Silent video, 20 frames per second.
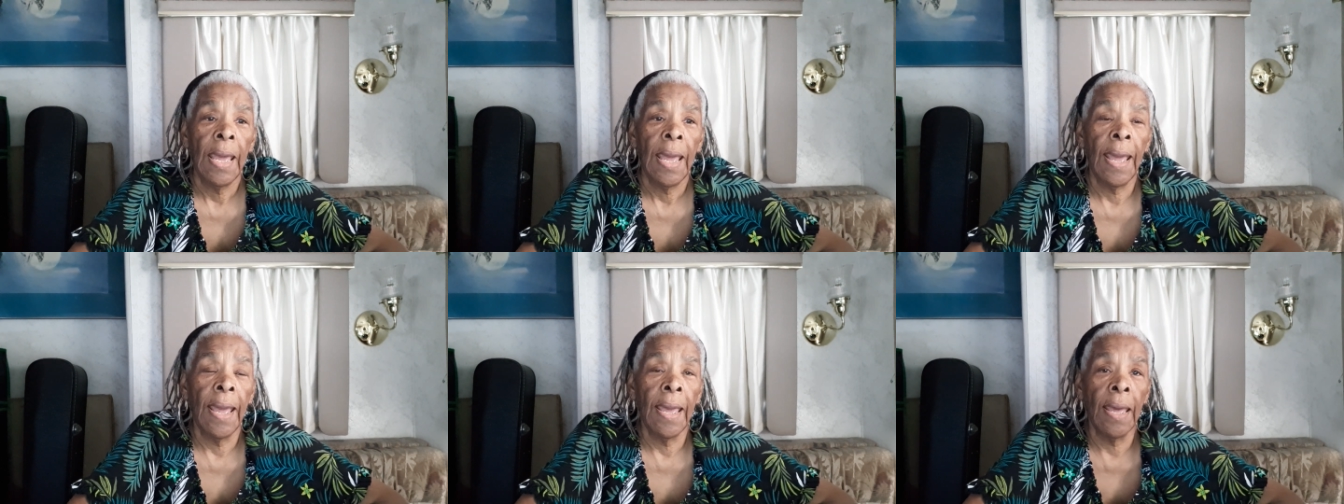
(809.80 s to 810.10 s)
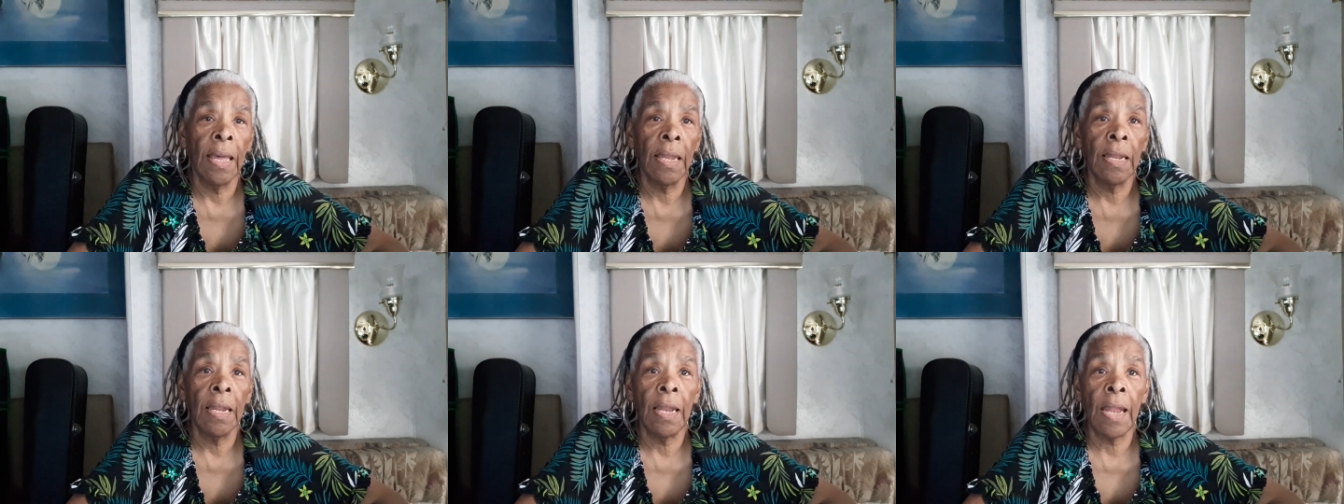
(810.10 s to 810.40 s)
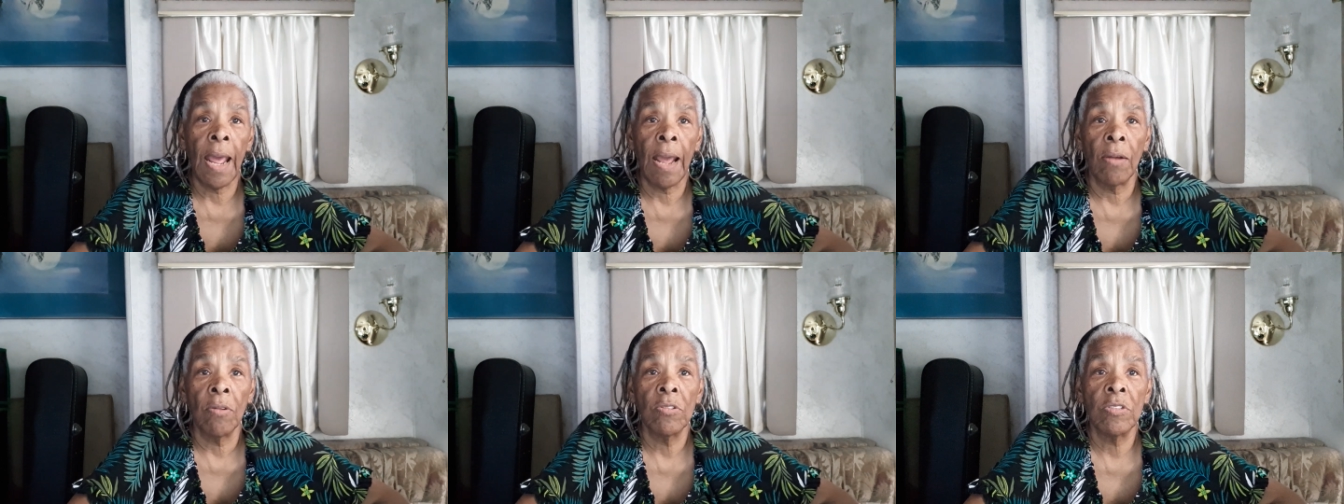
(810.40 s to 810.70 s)
and an
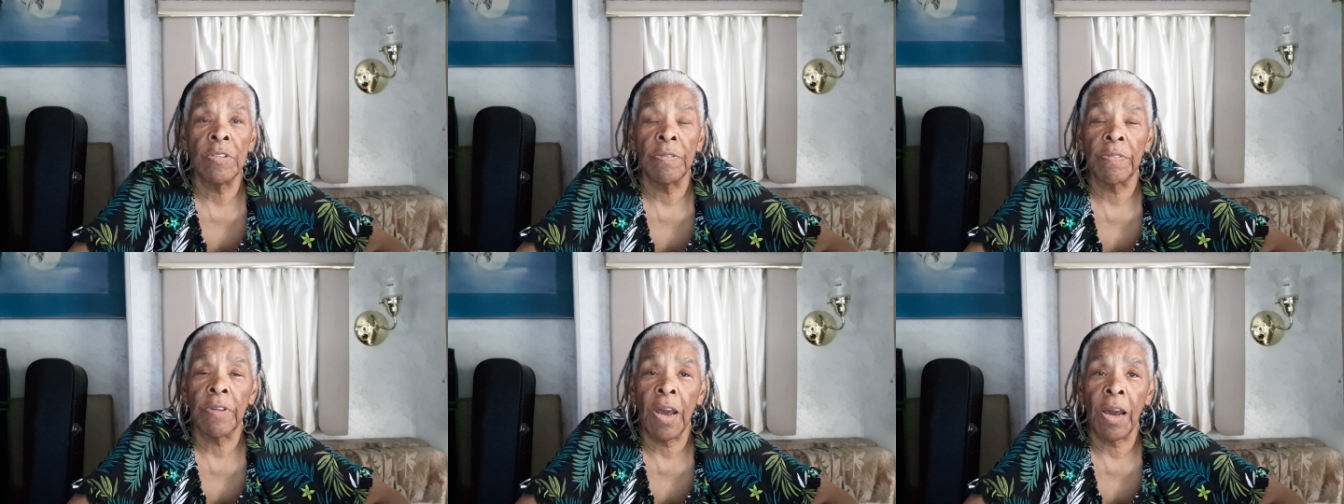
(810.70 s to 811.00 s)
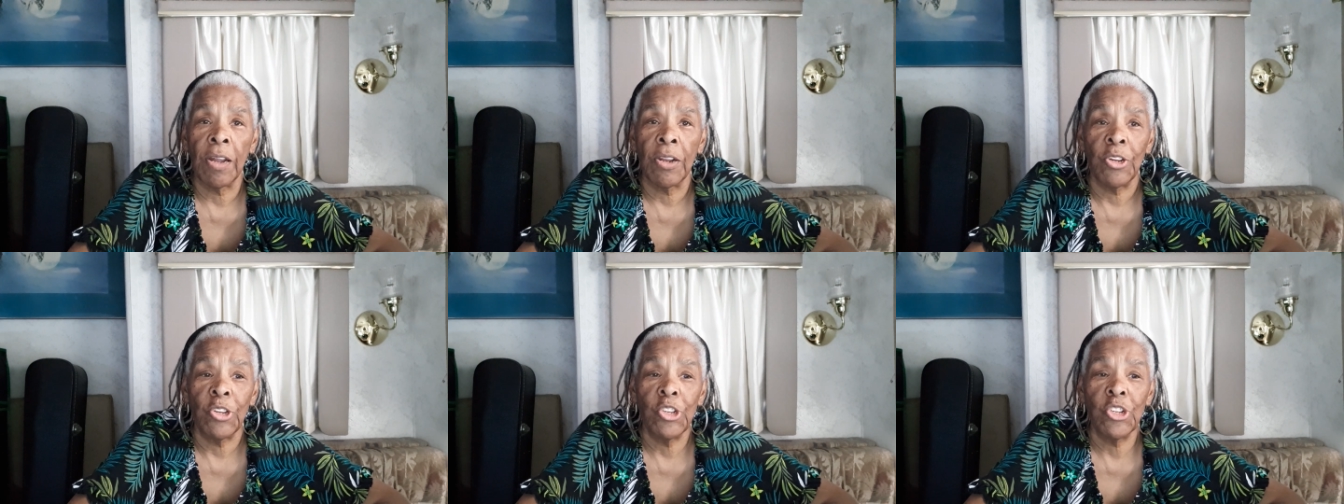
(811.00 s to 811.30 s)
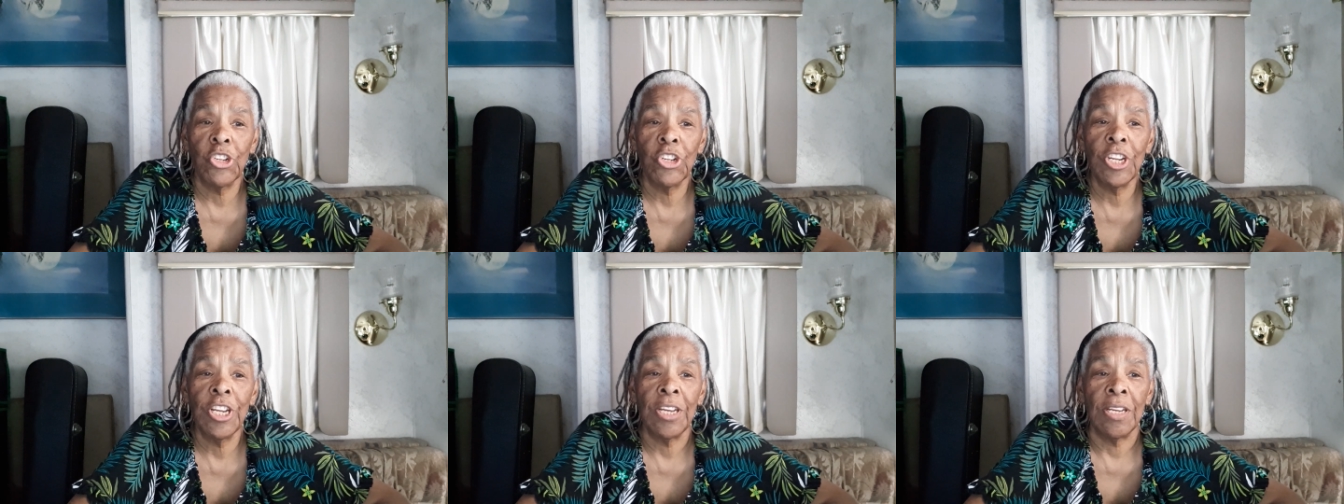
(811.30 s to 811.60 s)
ounce of
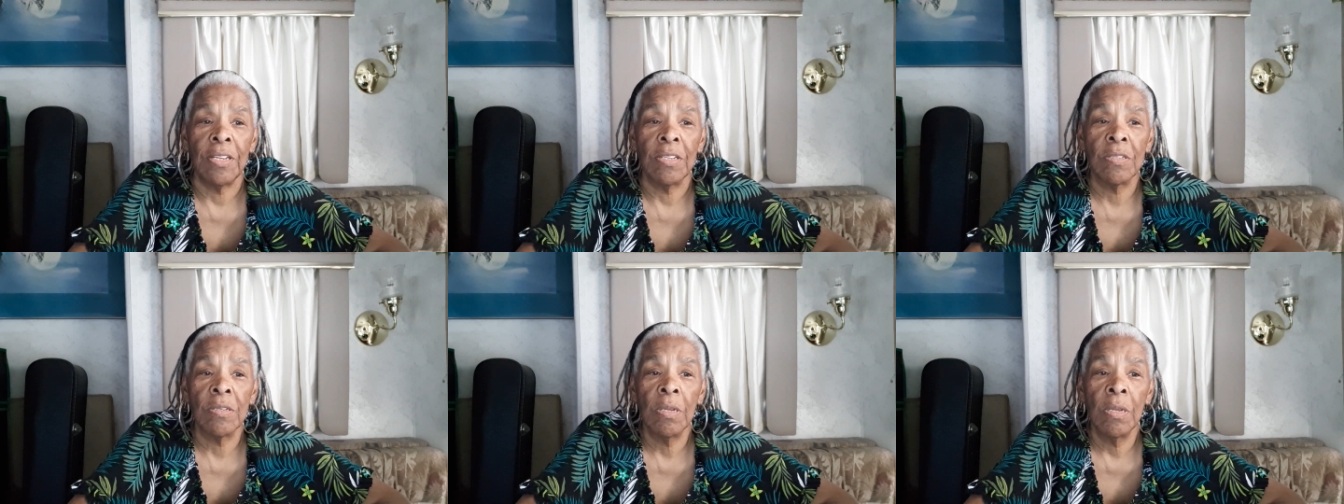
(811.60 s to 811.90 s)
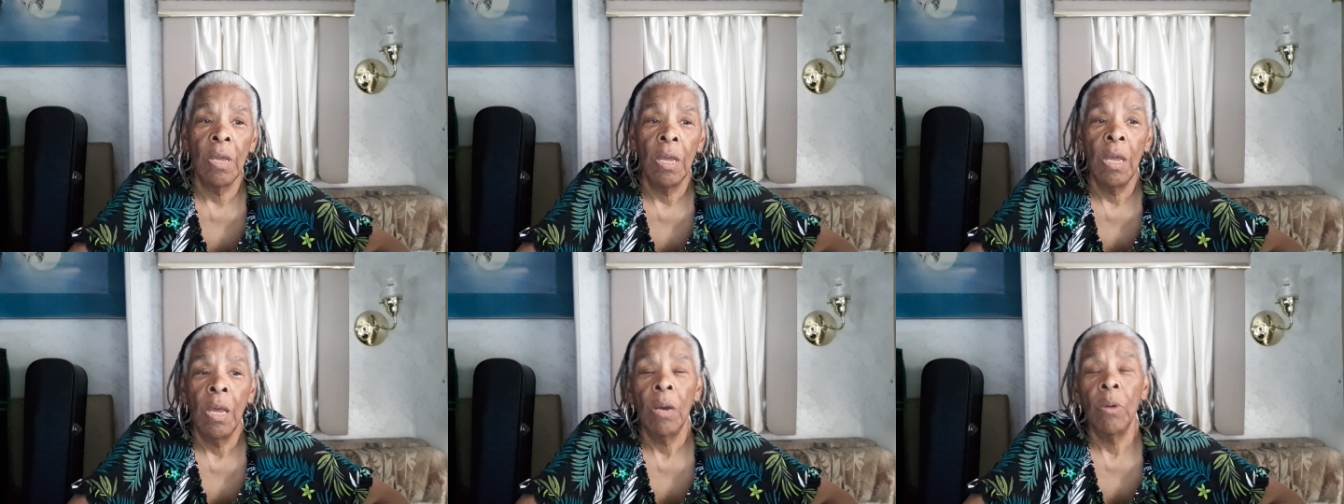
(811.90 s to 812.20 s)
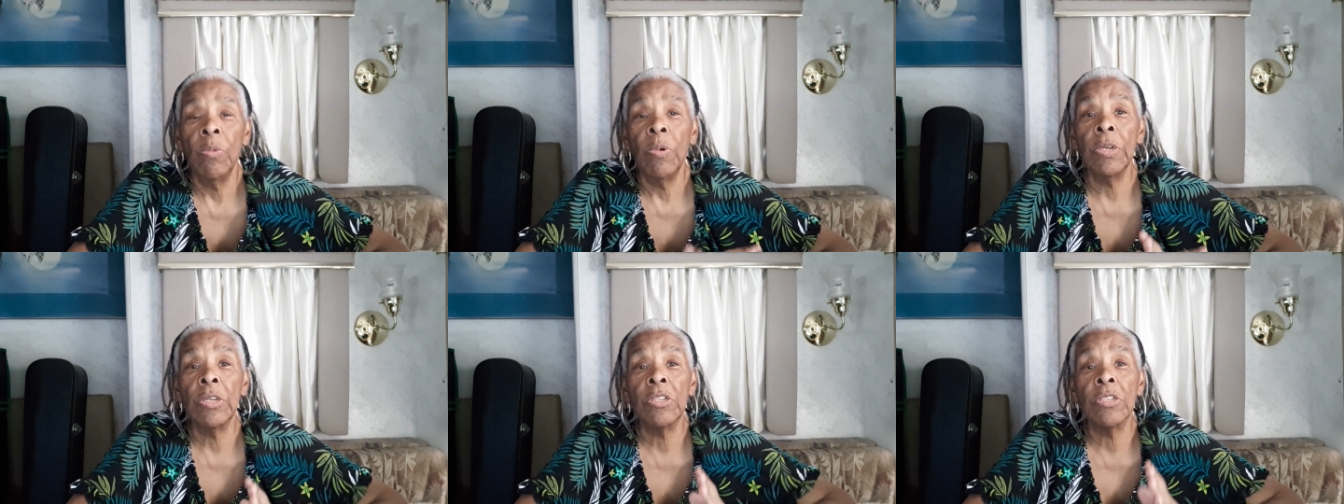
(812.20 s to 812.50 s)
cottage cheese,
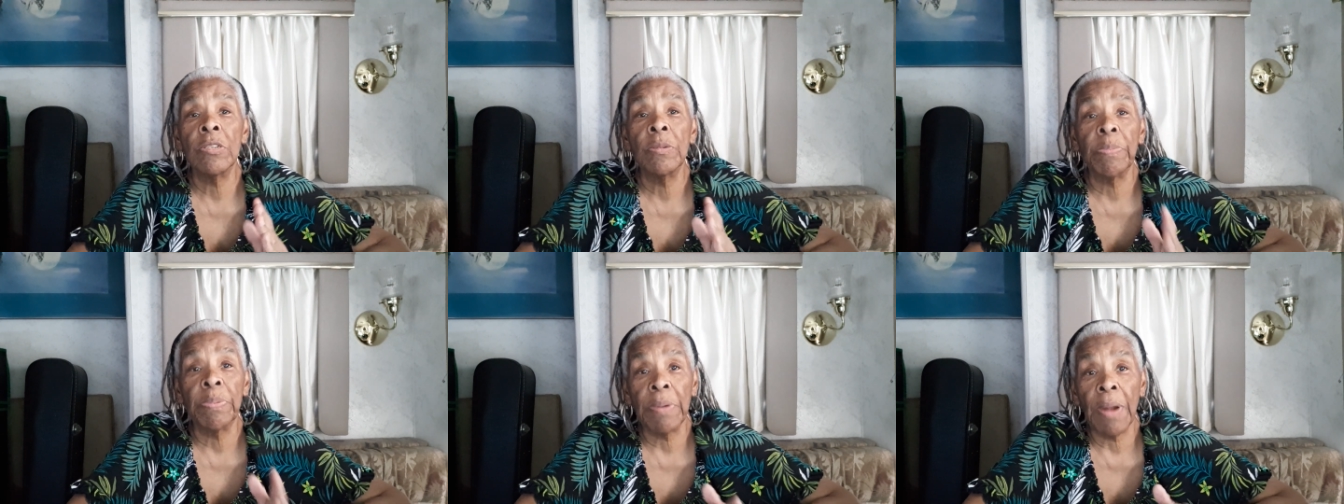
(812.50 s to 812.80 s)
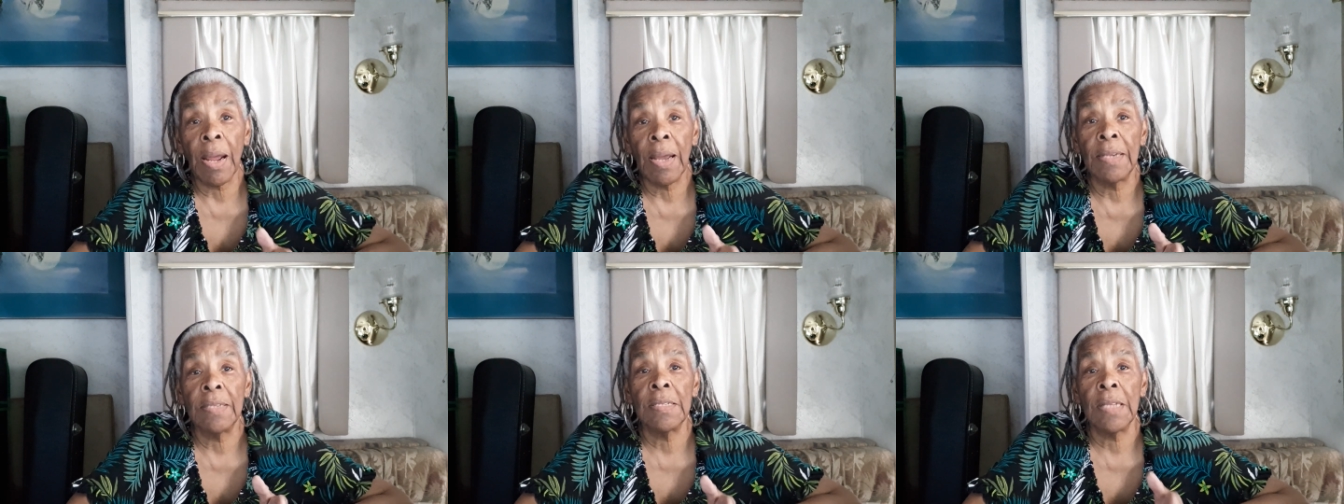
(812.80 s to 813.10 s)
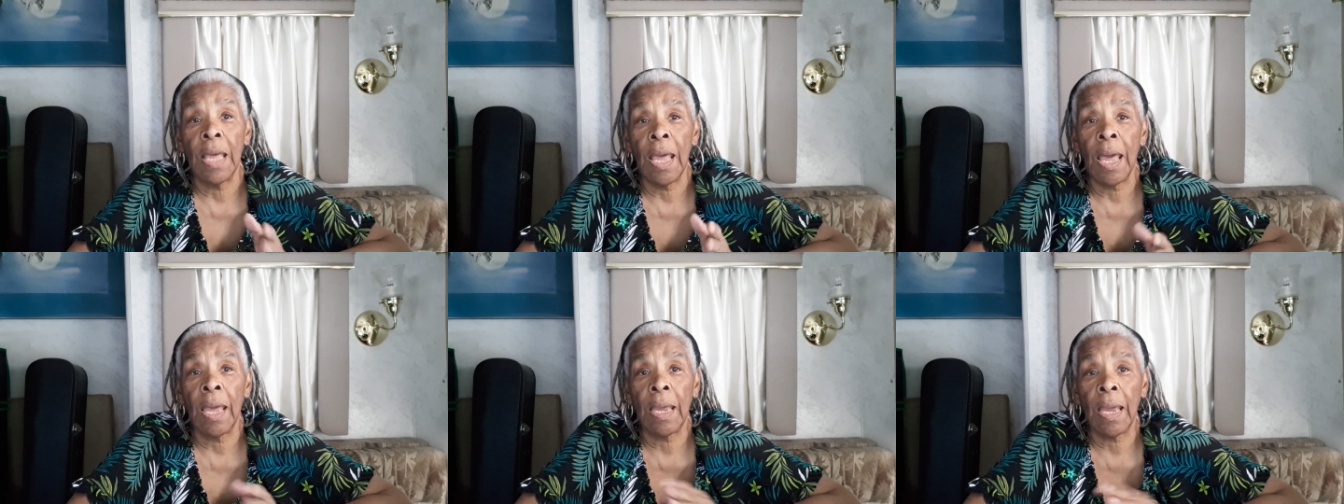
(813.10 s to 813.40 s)
which surprised
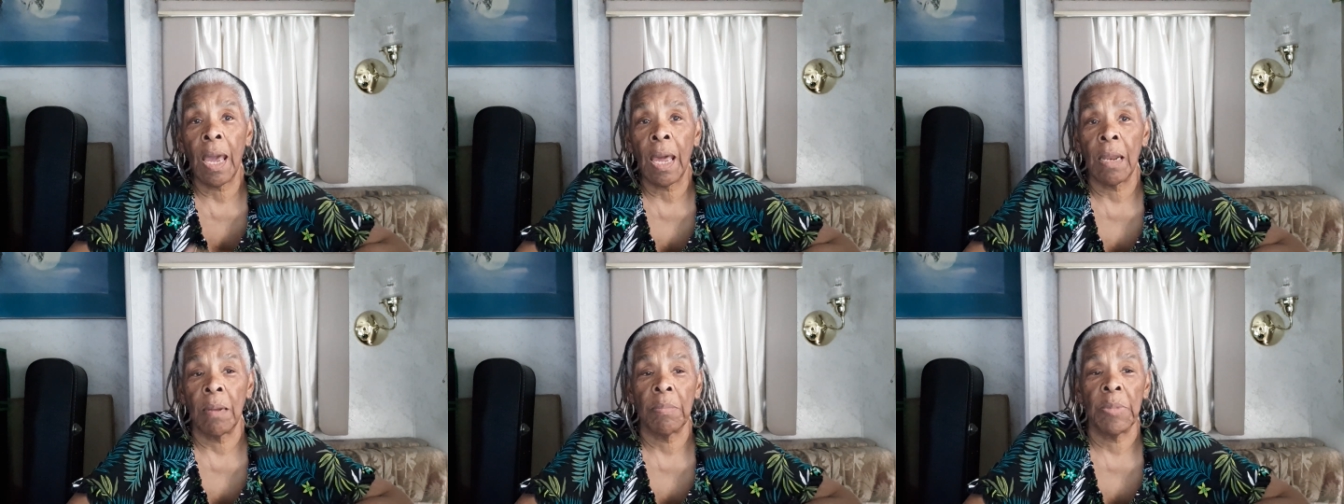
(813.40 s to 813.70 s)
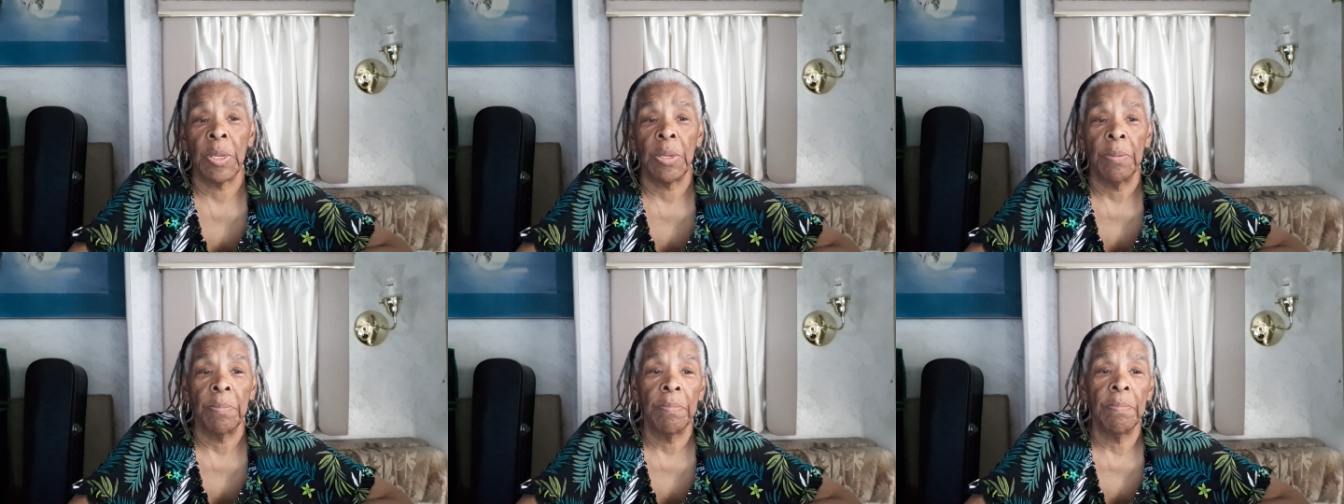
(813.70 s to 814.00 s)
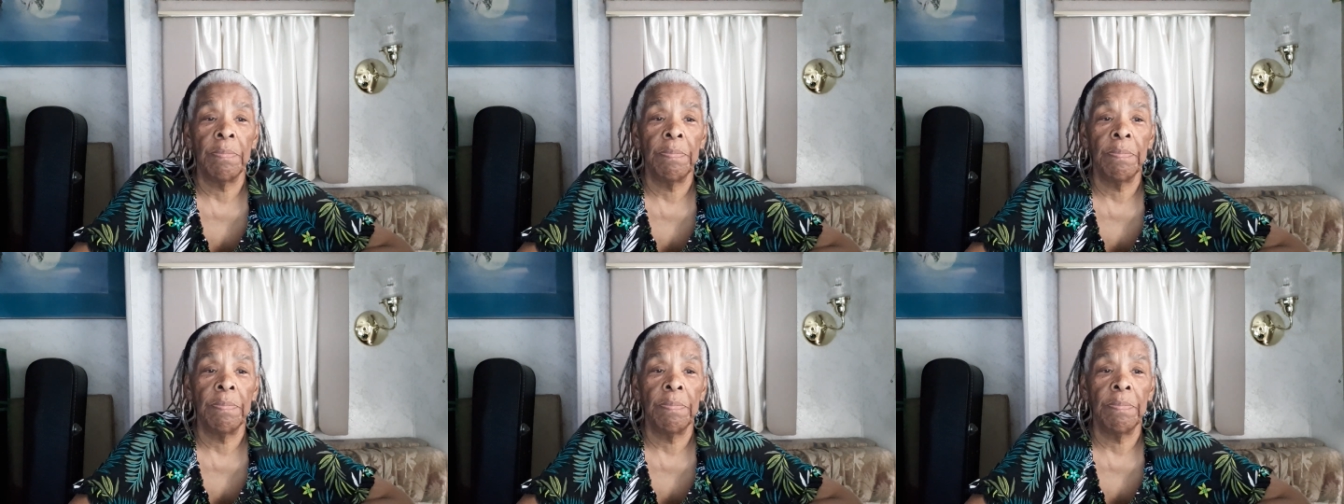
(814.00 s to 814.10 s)
the heck out of me,